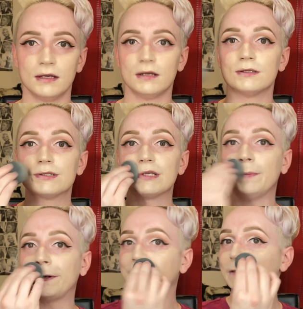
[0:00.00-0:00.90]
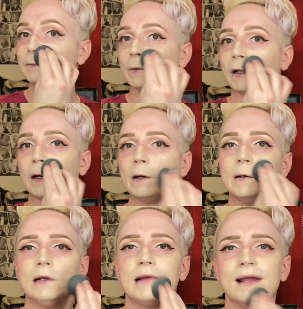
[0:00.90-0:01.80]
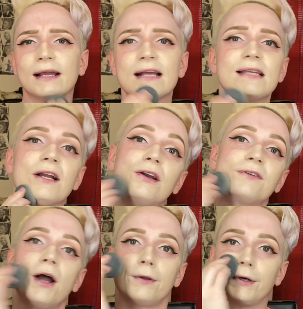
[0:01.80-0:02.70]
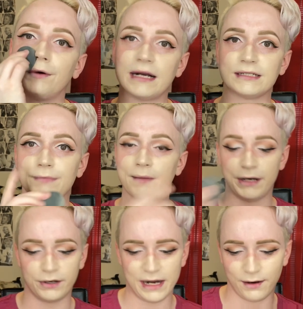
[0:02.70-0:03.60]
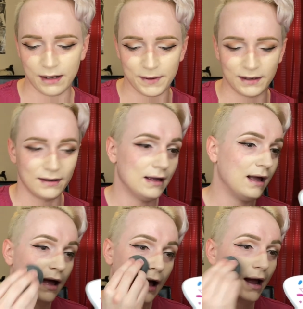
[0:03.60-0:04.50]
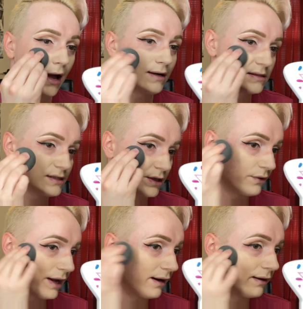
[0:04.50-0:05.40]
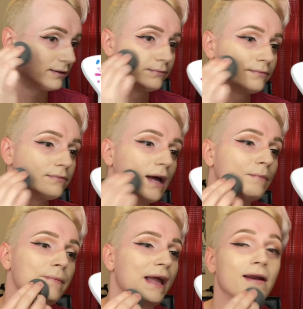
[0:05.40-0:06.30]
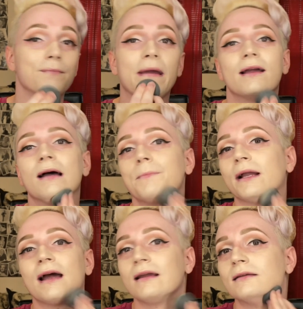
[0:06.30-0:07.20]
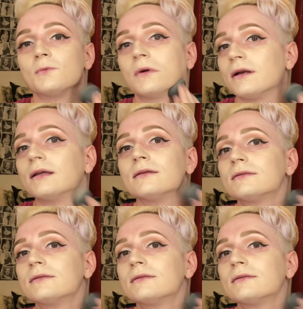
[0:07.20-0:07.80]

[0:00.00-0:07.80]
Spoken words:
so much smoother. I guess I could have color corrected my beard area, but I honestly don't care. I'm a man in makeup. It kind of is what it is.